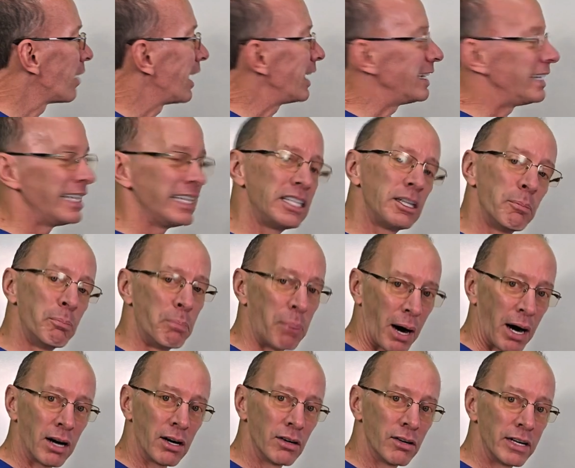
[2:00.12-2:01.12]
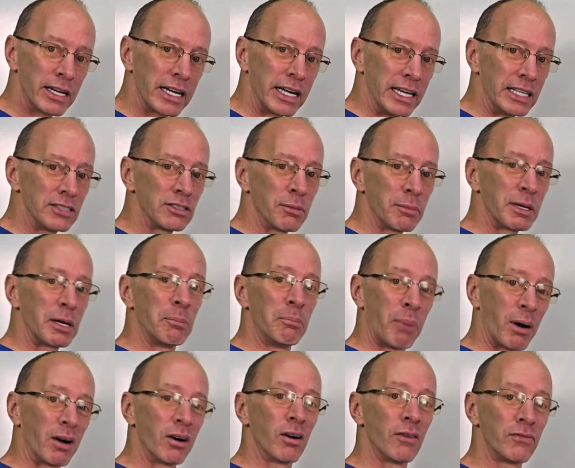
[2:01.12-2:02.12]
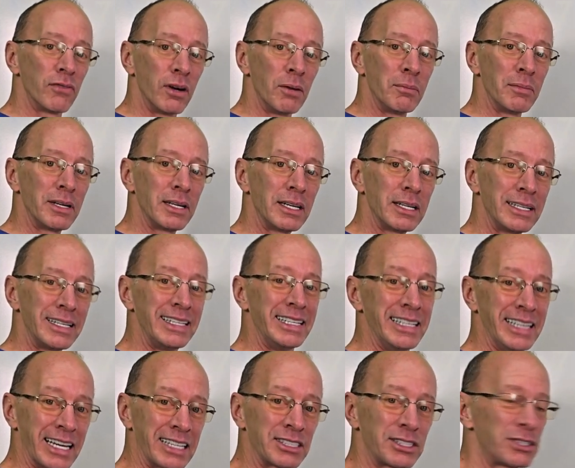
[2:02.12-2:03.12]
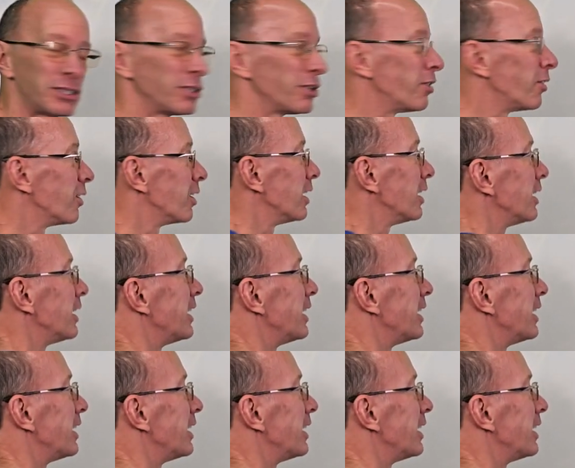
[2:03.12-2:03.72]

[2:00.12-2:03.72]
I need to borrow again. So I'm going to borrow from next door.